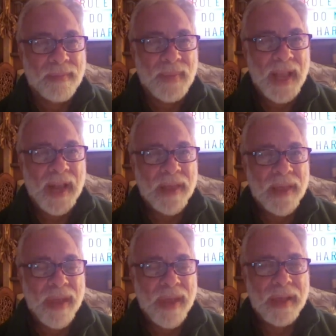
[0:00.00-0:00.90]
And I
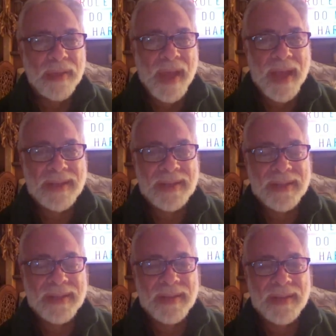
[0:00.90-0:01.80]
think
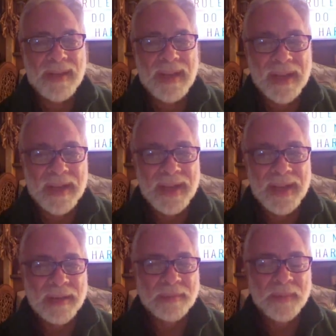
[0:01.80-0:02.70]
that's,
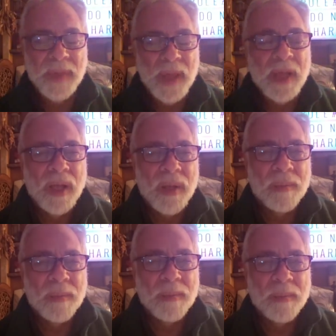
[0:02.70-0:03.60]
uh,
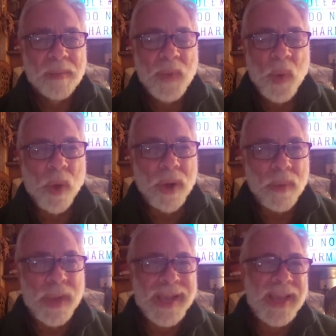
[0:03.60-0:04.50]
or
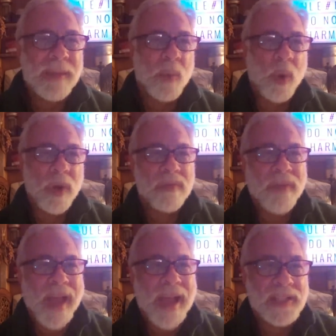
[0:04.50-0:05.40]
we eat more
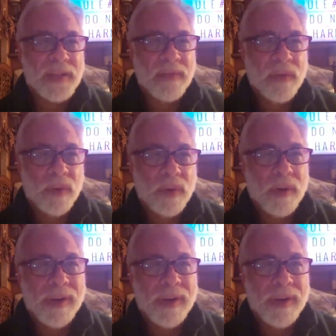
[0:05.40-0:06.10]
fast food or